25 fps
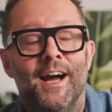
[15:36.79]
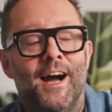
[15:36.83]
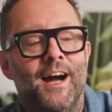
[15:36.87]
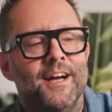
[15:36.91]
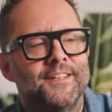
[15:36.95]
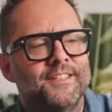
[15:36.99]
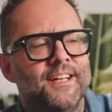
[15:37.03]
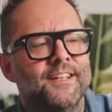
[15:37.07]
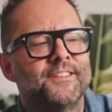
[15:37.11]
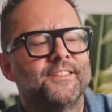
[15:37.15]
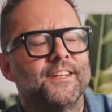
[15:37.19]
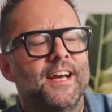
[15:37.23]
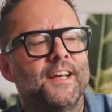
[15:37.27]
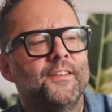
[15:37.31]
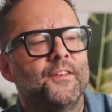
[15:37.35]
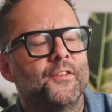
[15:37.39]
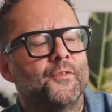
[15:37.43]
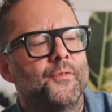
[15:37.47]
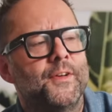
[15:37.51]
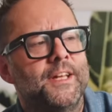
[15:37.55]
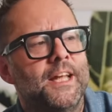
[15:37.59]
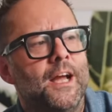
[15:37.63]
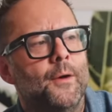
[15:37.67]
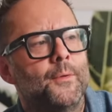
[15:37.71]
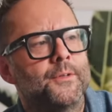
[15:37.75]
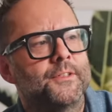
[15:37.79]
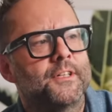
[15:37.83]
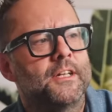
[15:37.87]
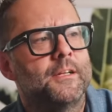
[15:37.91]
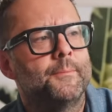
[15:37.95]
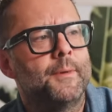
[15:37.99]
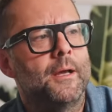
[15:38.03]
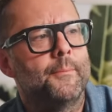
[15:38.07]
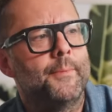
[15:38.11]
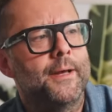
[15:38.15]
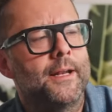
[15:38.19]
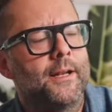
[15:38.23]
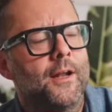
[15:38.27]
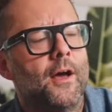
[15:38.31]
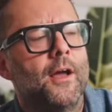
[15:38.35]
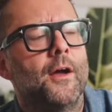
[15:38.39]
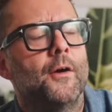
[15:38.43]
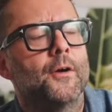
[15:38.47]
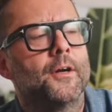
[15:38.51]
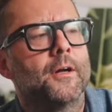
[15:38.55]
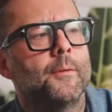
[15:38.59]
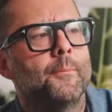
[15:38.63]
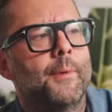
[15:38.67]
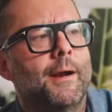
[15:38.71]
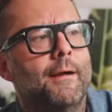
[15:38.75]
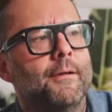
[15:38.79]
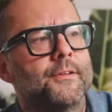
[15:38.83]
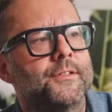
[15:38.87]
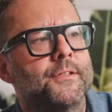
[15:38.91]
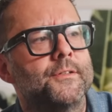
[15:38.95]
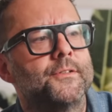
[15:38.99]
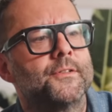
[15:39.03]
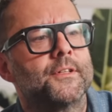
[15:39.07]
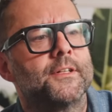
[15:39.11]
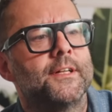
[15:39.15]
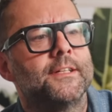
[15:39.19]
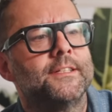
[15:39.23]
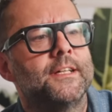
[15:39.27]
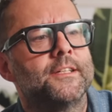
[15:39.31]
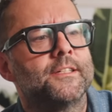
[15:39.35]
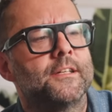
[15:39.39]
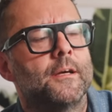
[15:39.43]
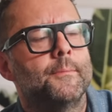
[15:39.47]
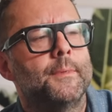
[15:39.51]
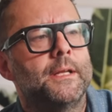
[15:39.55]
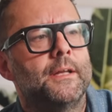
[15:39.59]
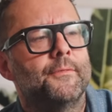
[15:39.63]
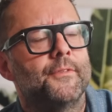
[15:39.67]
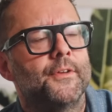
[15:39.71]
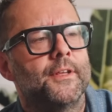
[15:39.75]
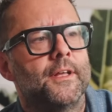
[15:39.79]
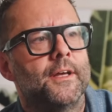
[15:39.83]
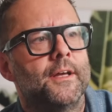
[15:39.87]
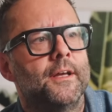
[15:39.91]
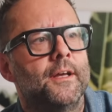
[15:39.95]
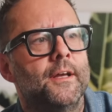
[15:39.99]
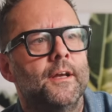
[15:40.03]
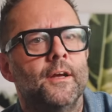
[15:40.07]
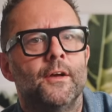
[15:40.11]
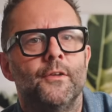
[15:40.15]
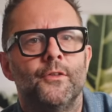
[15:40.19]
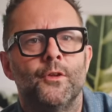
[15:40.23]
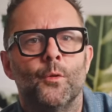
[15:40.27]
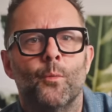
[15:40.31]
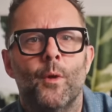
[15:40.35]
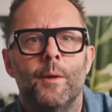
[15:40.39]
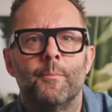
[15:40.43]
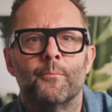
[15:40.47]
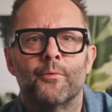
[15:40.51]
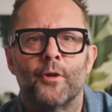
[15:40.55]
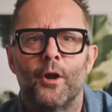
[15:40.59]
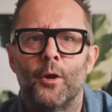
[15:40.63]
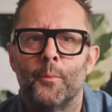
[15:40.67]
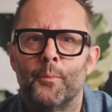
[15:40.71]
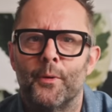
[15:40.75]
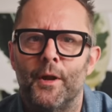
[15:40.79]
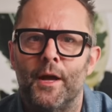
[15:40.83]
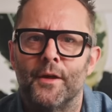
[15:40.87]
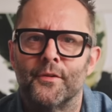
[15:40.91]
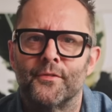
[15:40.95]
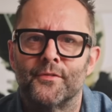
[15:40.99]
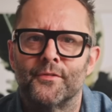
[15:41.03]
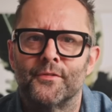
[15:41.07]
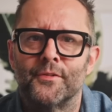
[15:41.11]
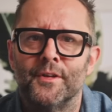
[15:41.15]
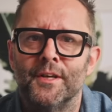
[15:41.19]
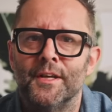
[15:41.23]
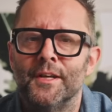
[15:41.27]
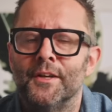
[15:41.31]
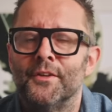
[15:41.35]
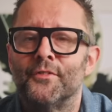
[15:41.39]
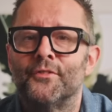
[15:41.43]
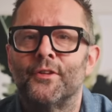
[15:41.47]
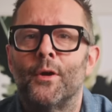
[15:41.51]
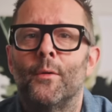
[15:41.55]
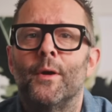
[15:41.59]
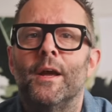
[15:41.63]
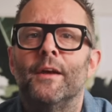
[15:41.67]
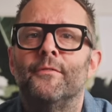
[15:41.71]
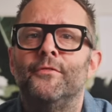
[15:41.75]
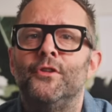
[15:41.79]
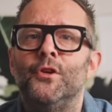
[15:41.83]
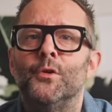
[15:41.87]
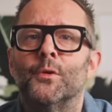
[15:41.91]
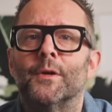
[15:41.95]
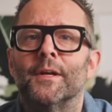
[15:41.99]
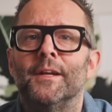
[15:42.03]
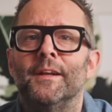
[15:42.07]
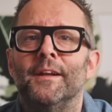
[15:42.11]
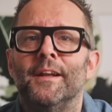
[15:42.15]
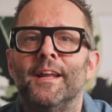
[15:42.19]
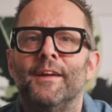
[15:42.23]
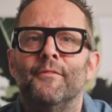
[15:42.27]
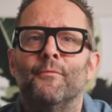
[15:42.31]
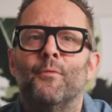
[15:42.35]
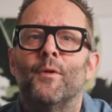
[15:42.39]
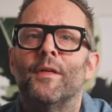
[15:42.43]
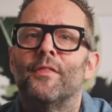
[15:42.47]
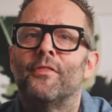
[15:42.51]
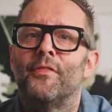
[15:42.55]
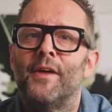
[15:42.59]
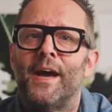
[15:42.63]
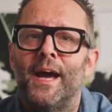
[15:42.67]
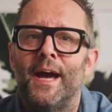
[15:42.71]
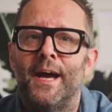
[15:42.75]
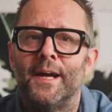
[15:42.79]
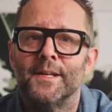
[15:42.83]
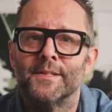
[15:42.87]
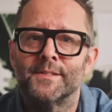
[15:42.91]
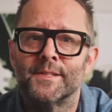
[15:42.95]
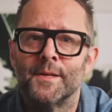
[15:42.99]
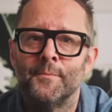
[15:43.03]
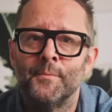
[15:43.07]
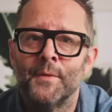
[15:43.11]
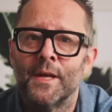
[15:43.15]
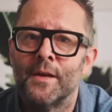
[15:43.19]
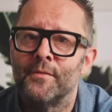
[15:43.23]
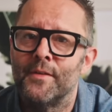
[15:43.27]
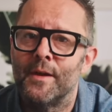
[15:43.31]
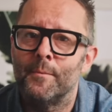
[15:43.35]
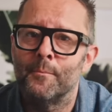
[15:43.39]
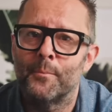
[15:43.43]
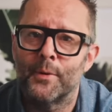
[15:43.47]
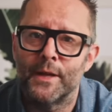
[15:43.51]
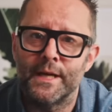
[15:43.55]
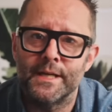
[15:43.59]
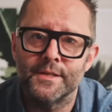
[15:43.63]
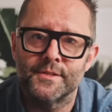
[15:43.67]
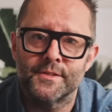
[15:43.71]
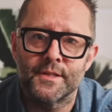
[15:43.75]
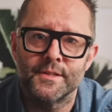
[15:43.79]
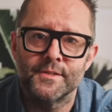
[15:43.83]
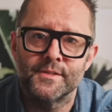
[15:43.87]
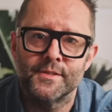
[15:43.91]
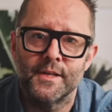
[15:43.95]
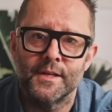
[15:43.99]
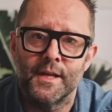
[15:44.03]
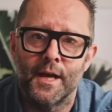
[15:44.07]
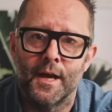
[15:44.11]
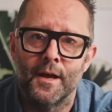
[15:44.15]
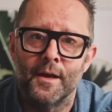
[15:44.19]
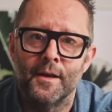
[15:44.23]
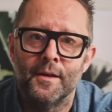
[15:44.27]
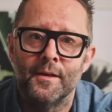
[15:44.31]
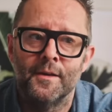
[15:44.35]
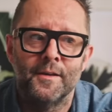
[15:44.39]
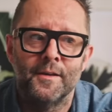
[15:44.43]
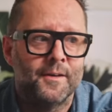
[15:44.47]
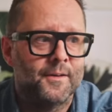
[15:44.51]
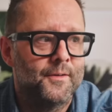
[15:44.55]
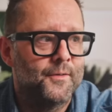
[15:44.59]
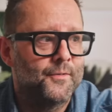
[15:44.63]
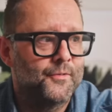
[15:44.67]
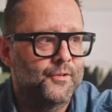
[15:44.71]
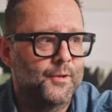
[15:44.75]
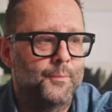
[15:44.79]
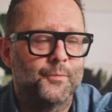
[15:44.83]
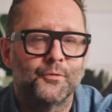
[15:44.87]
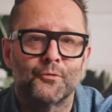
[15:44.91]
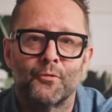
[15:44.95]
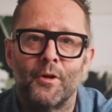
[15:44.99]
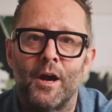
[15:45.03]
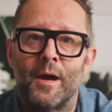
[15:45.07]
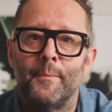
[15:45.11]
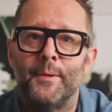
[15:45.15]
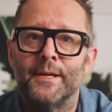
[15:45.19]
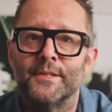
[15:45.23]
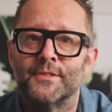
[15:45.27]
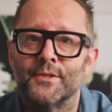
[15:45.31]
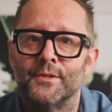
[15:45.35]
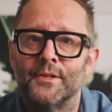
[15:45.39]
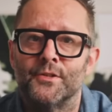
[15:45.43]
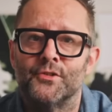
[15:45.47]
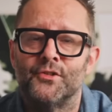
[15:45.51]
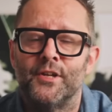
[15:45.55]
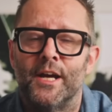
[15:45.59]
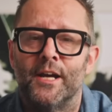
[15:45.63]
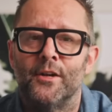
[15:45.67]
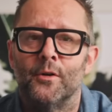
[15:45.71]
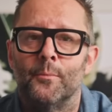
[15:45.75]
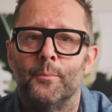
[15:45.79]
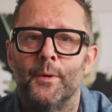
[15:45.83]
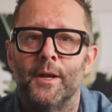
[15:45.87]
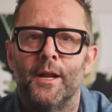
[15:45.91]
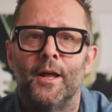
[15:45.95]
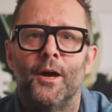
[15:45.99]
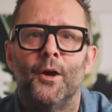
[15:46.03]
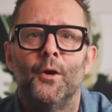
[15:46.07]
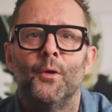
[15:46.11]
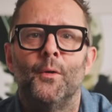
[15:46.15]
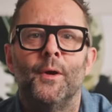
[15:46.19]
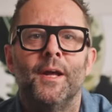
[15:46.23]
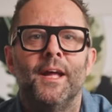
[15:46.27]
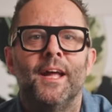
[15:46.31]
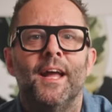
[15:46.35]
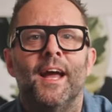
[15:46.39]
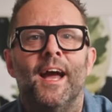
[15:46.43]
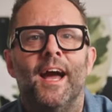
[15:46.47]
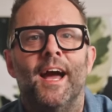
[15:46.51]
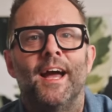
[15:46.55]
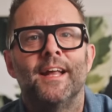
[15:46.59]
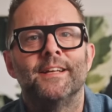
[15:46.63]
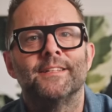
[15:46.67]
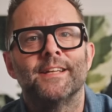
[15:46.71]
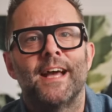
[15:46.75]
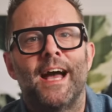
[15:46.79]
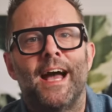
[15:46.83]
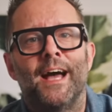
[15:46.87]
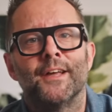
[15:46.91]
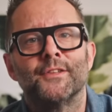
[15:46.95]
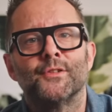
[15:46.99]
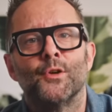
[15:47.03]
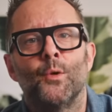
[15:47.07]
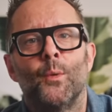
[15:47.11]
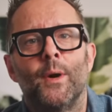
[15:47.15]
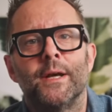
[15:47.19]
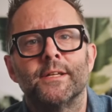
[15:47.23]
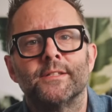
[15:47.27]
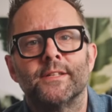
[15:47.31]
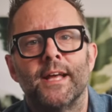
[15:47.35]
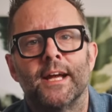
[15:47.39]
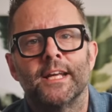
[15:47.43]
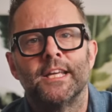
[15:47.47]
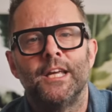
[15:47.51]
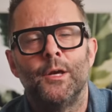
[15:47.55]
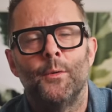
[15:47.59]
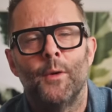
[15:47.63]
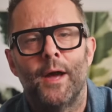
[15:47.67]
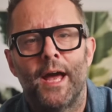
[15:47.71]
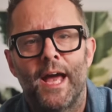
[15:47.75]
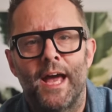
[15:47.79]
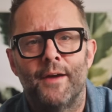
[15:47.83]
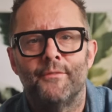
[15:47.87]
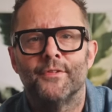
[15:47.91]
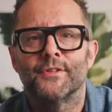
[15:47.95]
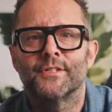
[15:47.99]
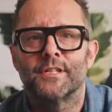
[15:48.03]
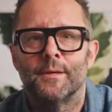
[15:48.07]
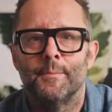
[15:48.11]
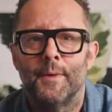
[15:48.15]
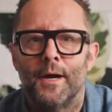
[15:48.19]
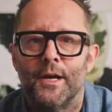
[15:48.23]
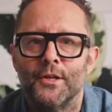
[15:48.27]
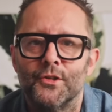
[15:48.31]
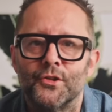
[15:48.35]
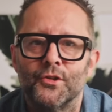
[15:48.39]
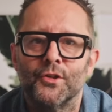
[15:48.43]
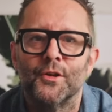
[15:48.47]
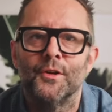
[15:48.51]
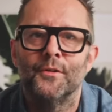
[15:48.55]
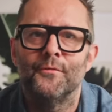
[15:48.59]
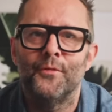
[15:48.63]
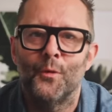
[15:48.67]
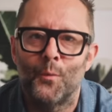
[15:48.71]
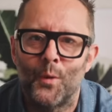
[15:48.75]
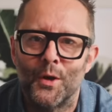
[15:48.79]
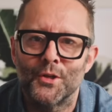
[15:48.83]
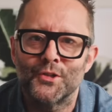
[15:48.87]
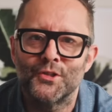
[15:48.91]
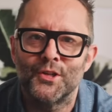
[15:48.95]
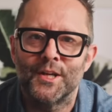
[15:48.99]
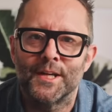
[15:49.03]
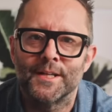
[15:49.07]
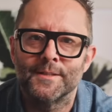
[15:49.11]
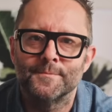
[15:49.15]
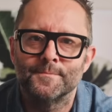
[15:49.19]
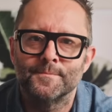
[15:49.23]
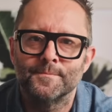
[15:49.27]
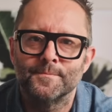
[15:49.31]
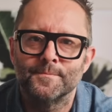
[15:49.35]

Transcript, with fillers: I did say this video was going to be a bit light on comparisons because I did so many for the, the WiiM Pro Plus. So if you can live with that, then please consider subscribing to this channel below. And as always, thank you ever so much for watching.